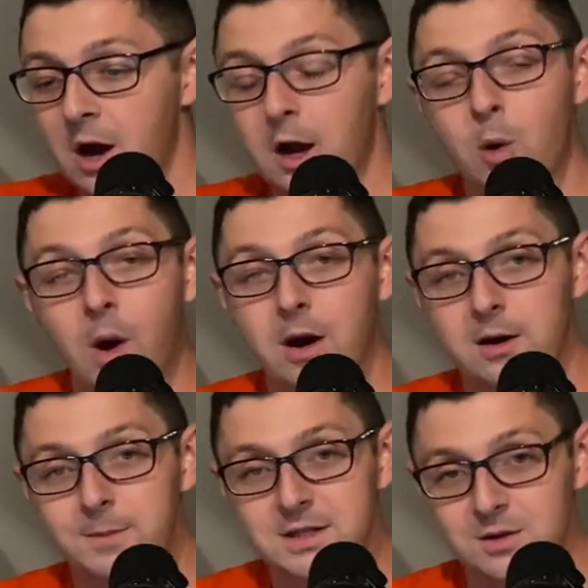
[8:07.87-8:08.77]
acquiring
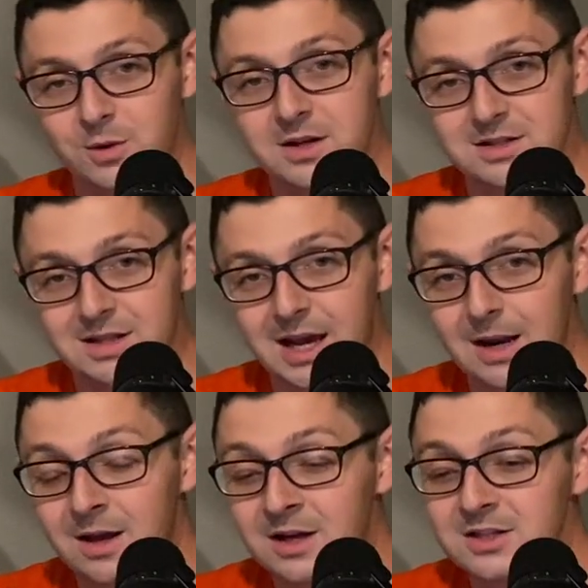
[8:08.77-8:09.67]
a piece of real estate,
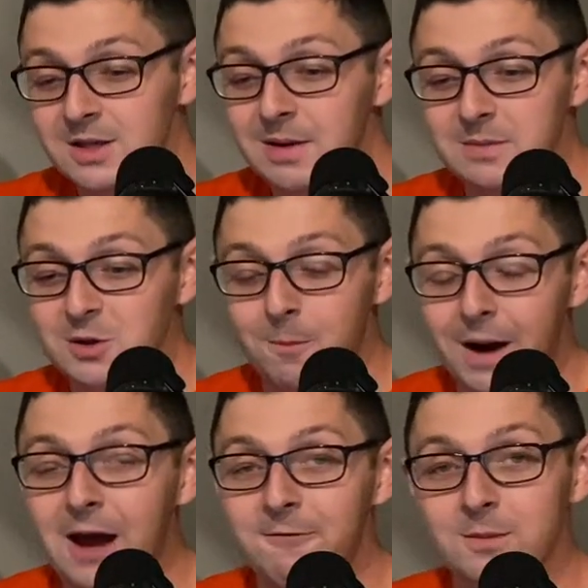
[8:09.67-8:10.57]
sometimes he would
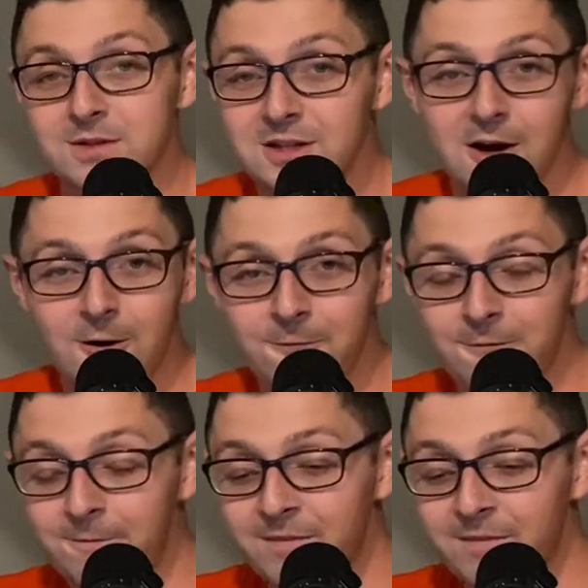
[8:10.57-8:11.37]
buy it for himself